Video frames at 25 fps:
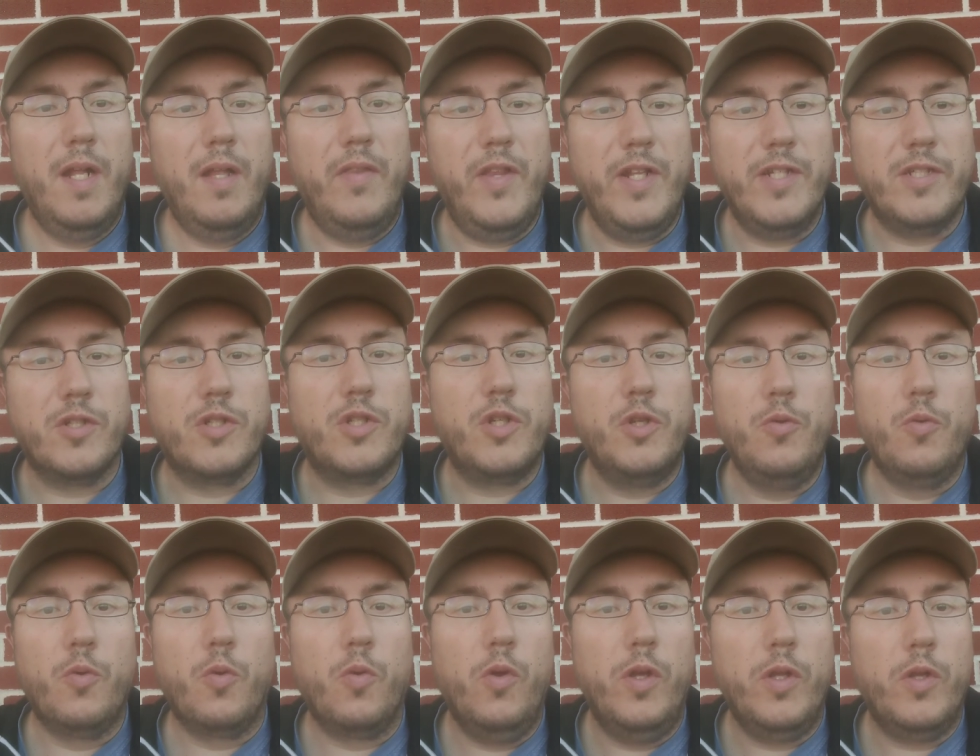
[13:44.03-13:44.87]
these are
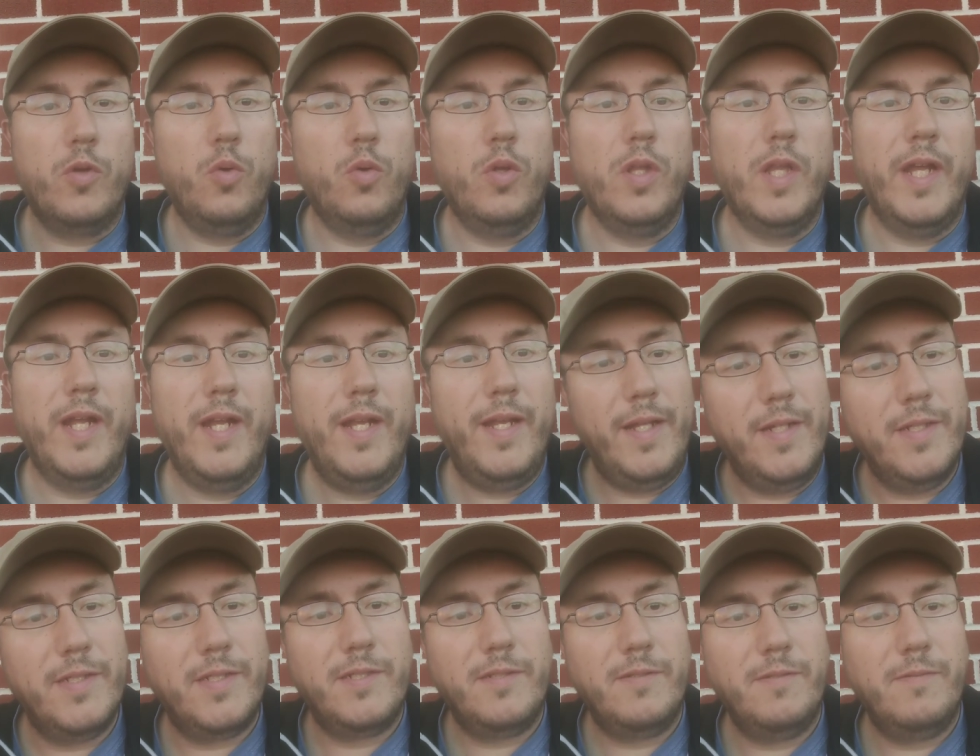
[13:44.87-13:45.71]
two really cool
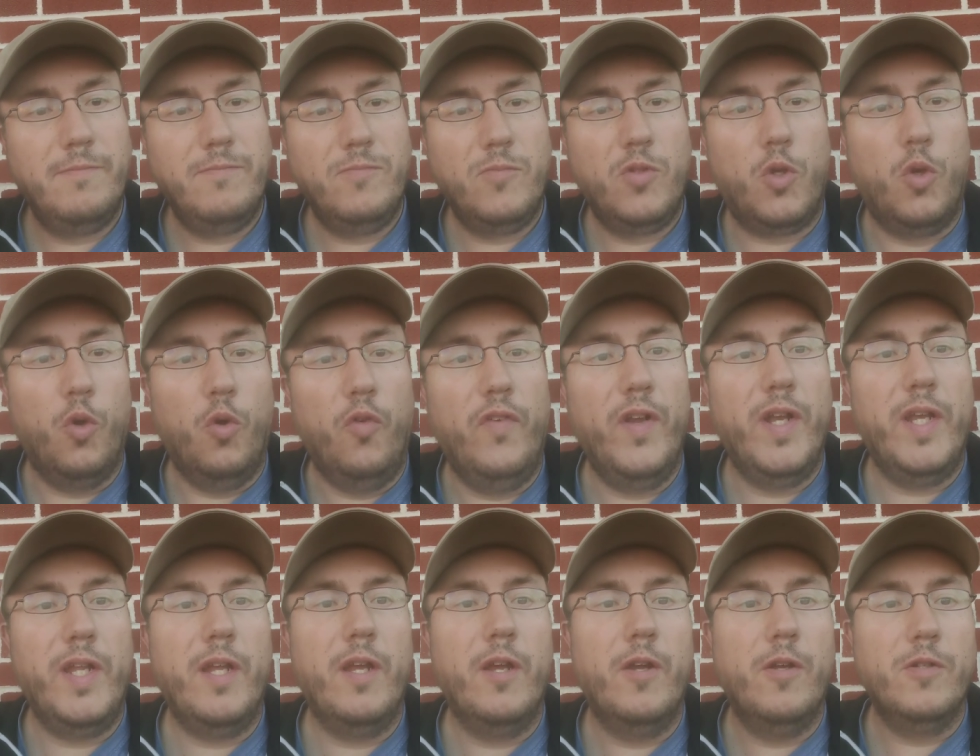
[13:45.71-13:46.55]
ladies, cool
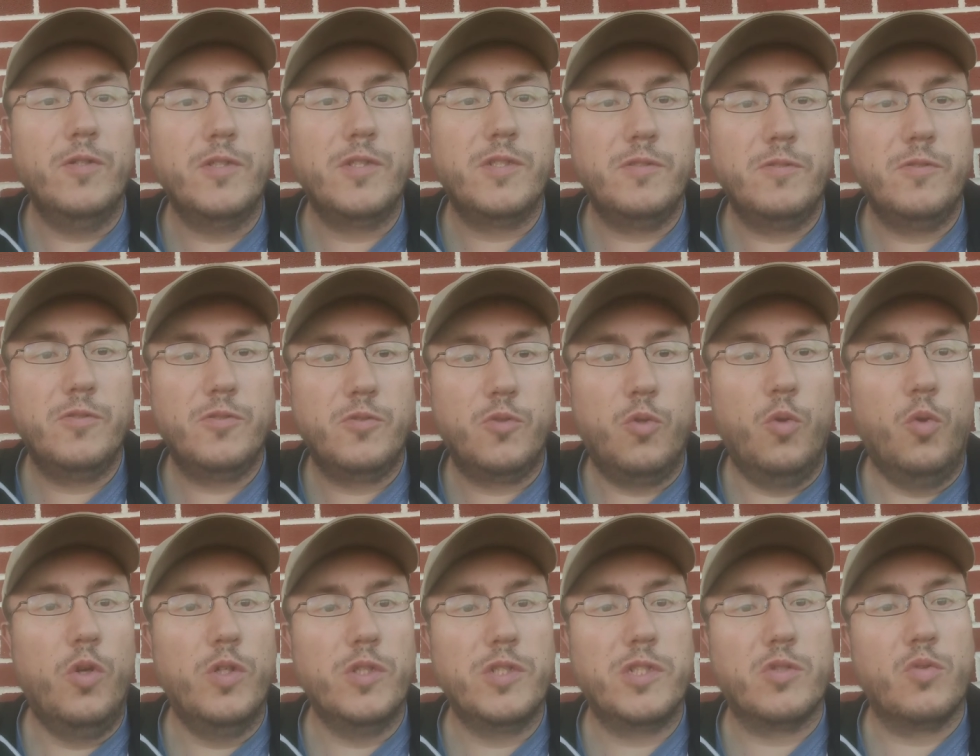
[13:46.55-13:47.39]
videos,
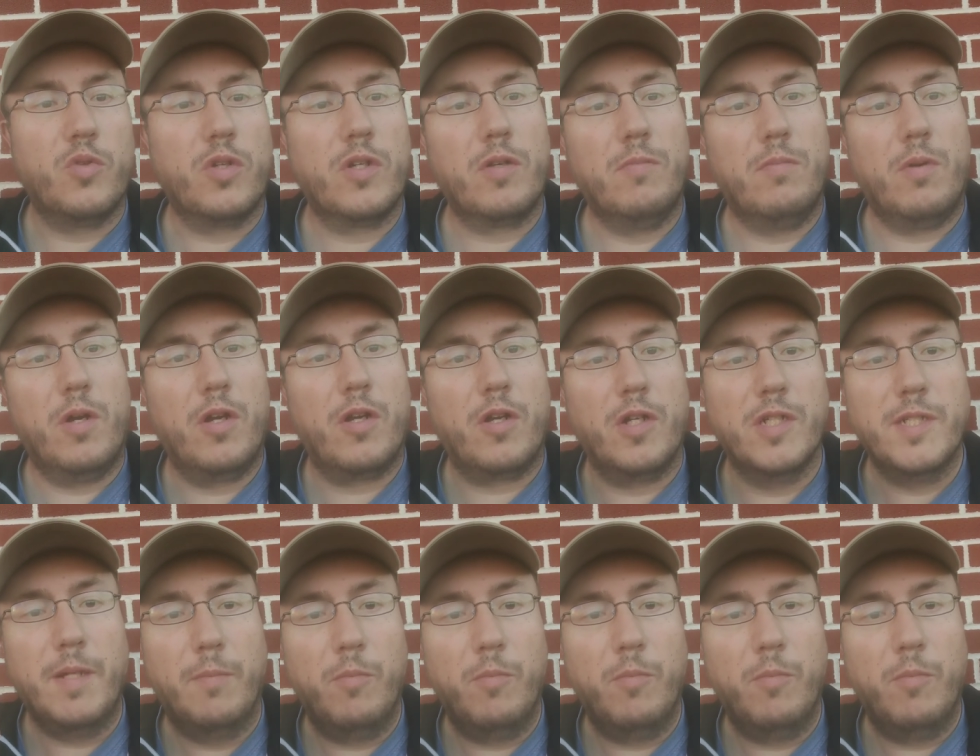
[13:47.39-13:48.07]
cool historical markers.